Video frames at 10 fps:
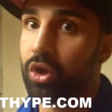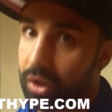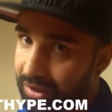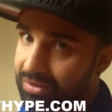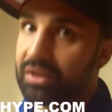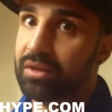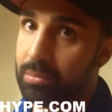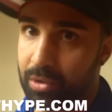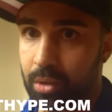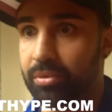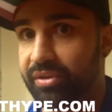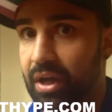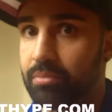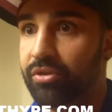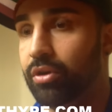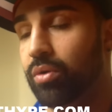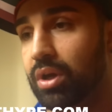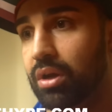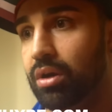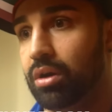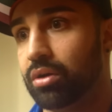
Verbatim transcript: you got to dig deep a couple times, you know. And uh,